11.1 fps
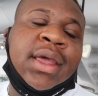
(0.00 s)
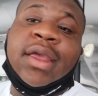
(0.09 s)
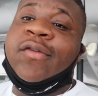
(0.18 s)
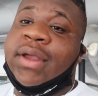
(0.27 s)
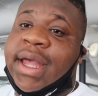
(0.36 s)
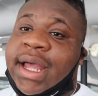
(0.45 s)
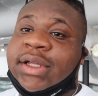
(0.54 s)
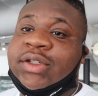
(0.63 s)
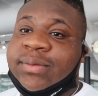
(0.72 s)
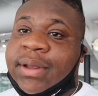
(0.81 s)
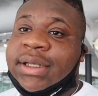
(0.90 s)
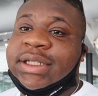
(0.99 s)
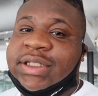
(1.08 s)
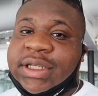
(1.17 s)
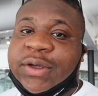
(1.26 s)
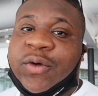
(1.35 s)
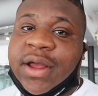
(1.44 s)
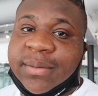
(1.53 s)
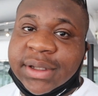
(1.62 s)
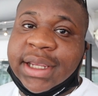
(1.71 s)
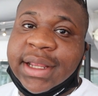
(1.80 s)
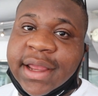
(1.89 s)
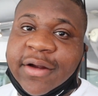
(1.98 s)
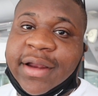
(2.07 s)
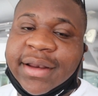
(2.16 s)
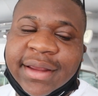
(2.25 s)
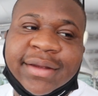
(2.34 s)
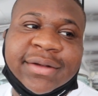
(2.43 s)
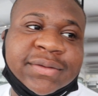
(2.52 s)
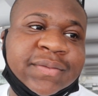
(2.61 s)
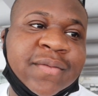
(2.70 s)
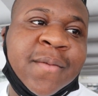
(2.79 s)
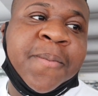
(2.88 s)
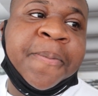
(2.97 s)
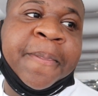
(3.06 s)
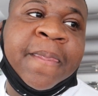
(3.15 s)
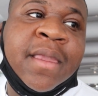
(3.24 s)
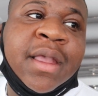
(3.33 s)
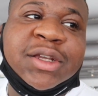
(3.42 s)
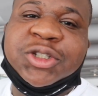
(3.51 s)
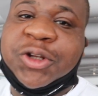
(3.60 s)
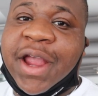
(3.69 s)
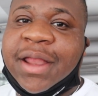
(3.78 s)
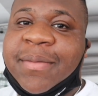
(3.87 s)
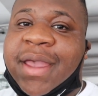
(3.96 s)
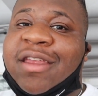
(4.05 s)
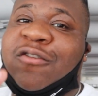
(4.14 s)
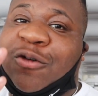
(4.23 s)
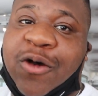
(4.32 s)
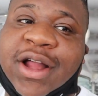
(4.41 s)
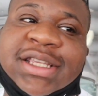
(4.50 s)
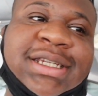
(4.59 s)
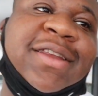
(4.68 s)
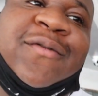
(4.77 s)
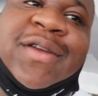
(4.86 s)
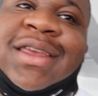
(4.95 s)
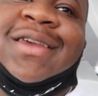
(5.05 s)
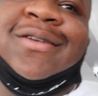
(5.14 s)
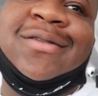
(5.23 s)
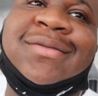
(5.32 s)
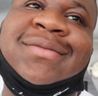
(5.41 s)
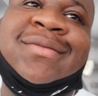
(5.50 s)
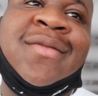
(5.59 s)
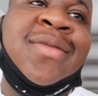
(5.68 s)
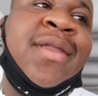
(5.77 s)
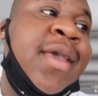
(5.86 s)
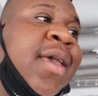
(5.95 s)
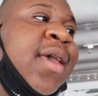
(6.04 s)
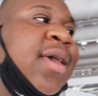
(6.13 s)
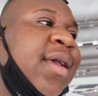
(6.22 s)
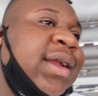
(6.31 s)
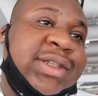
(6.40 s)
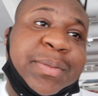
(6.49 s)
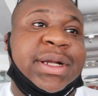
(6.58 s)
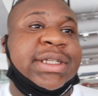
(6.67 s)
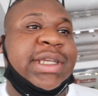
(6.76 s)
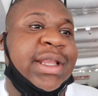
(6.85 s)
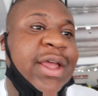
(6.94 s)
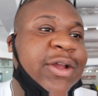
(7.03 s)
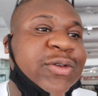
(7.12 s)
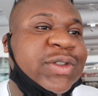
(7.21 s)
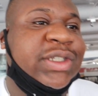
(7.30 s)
if you guys would like to see what I'm looking at right now, Stradman, if you're watching the video, there's a Murcielago